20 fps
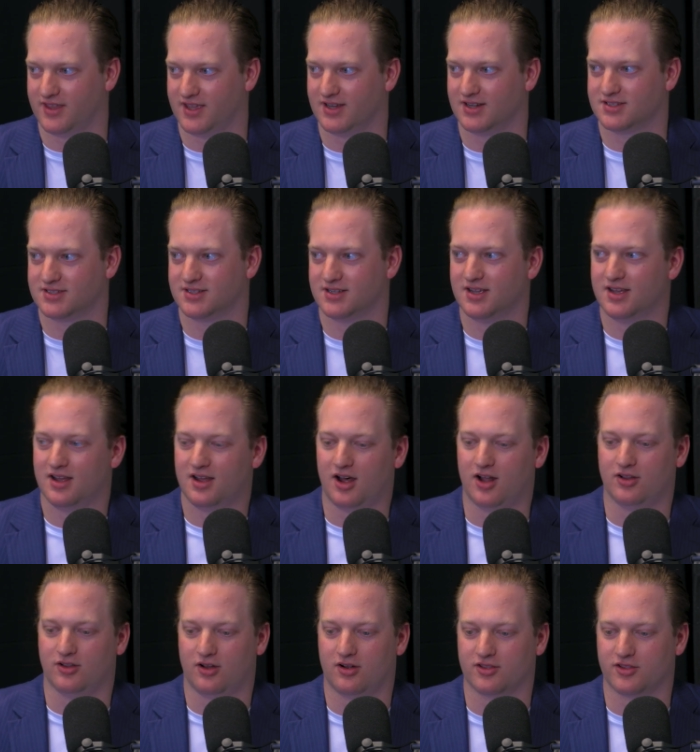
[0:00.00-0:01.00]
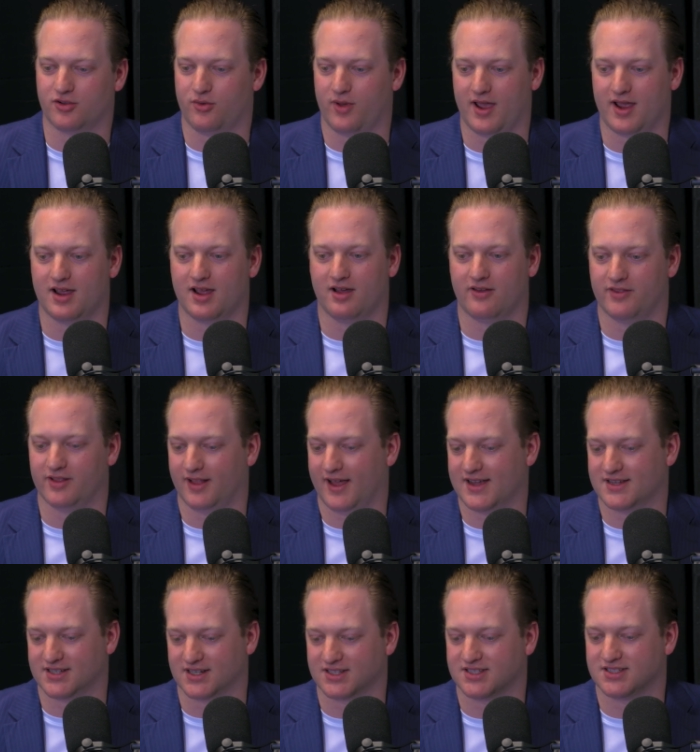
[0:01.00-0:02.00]
things along the way of the
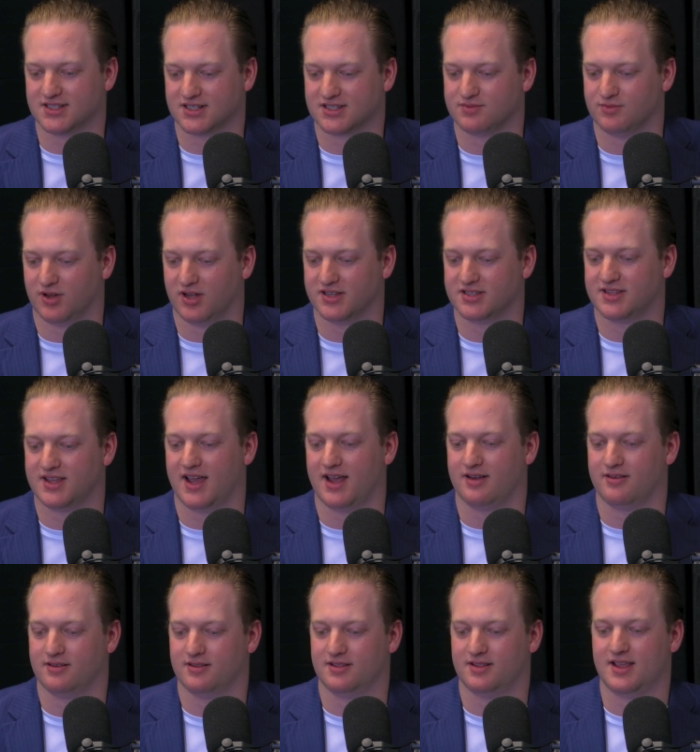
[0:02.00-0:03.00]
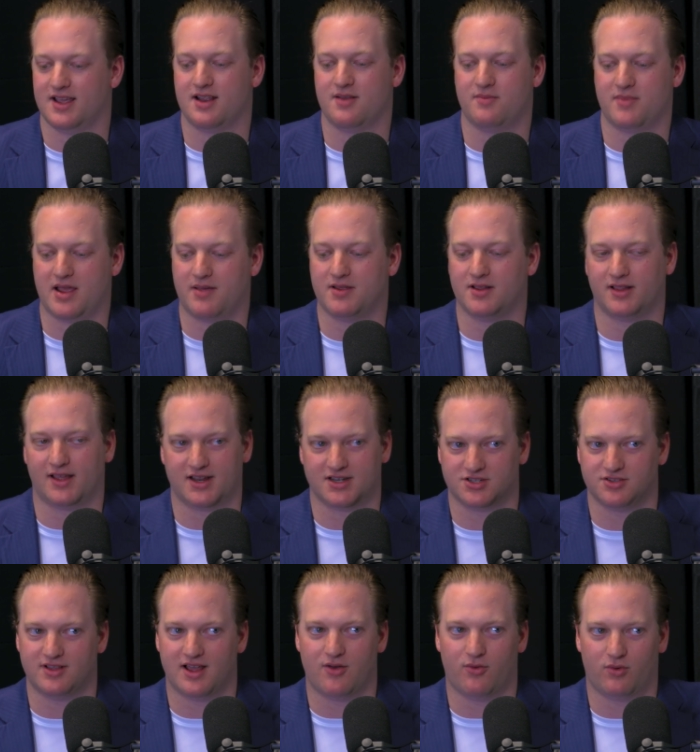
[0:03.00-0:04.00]
last like 6 months that then maybe lands
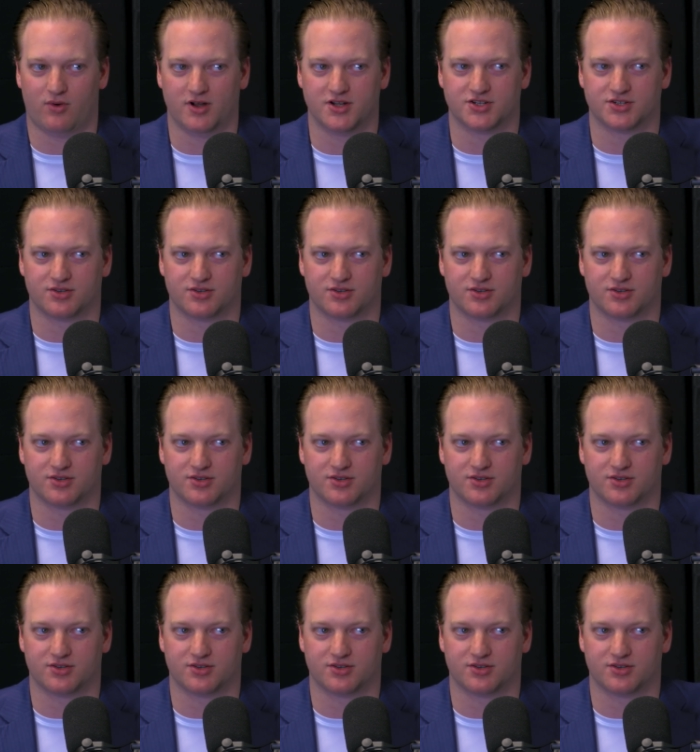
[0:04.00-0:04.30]
you that one